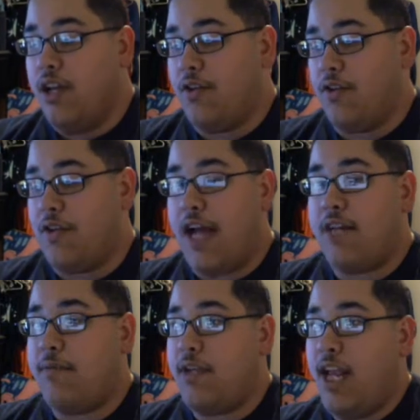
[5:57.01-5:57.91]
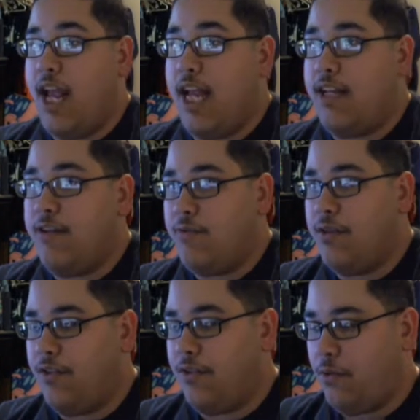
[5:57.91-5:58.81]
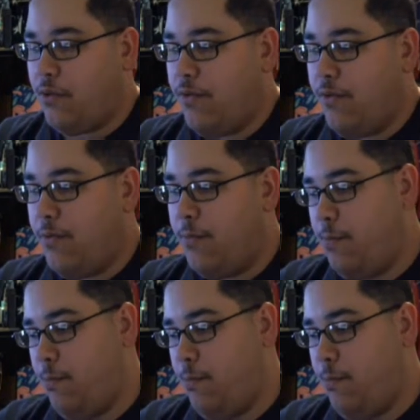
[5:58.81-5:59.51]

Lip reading: There's not gonna be any real sort of